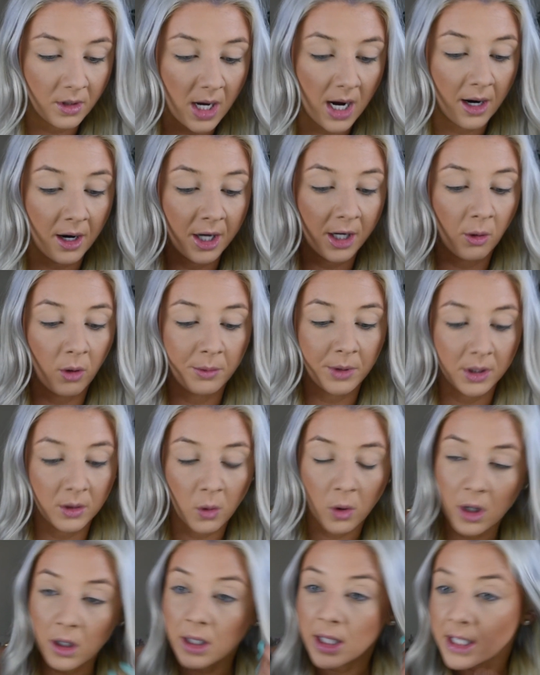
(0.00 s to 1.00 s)
I'm going to go in with
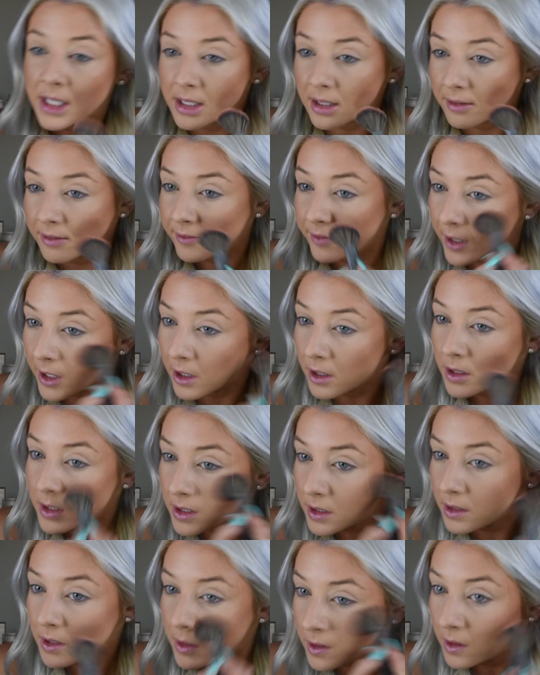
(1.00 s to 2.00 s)
Coralista
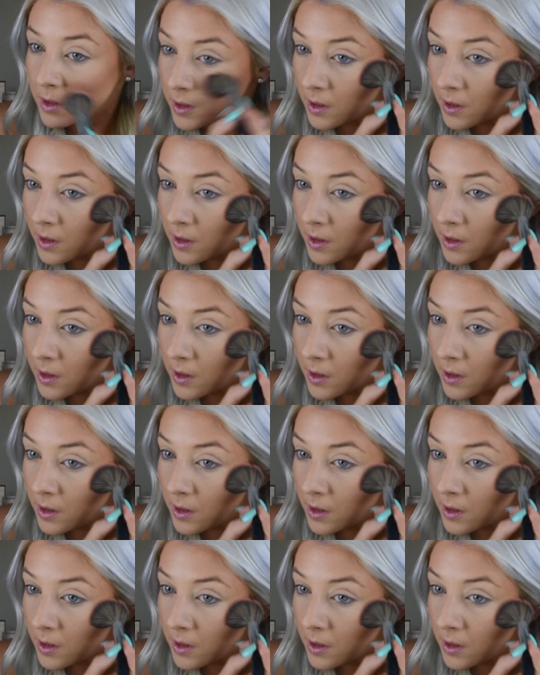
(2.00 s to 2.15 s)
first.